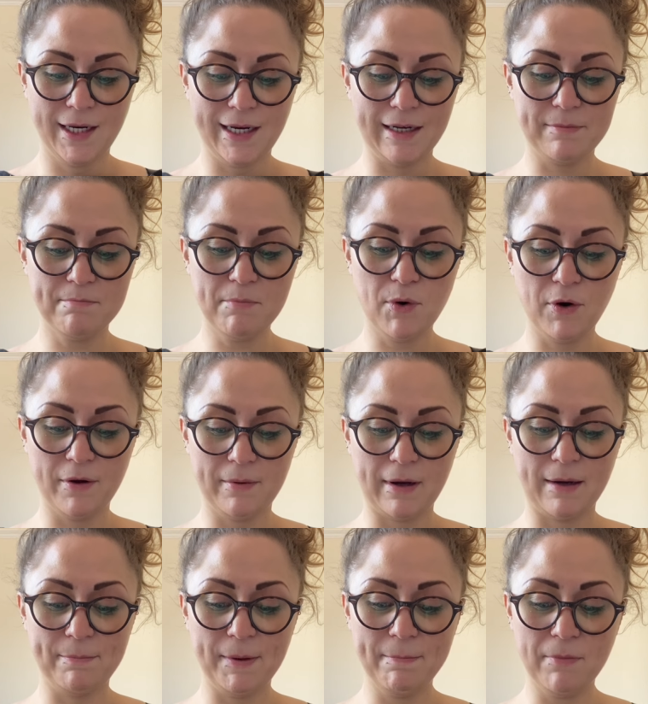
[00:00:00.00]
I'd
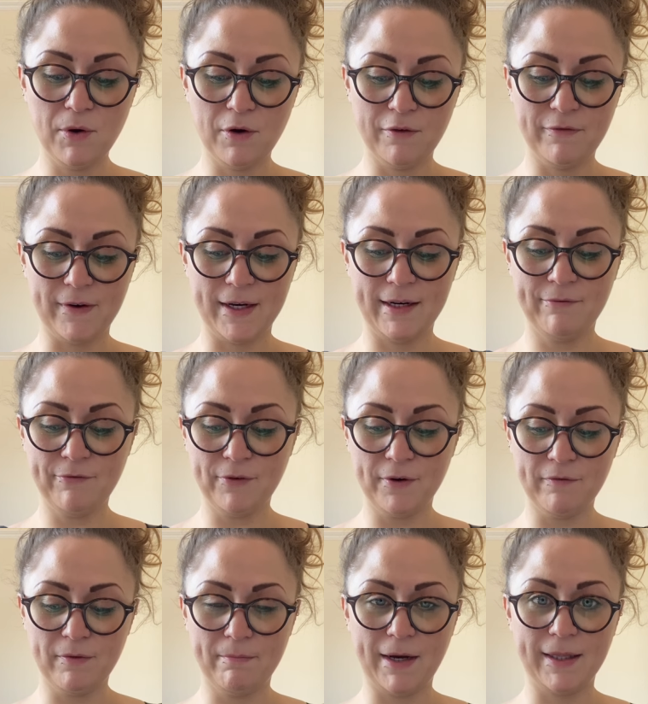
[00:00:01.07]
be mortified in front
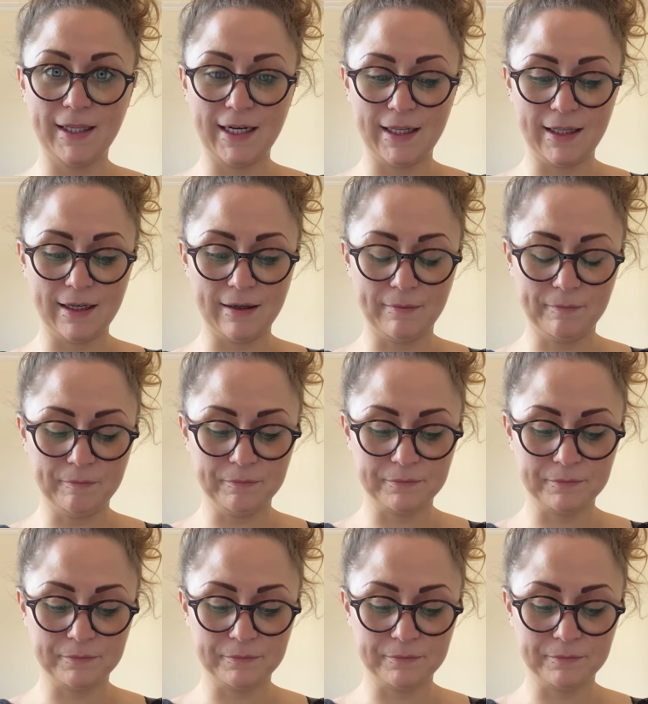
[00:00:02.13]
of a man like that.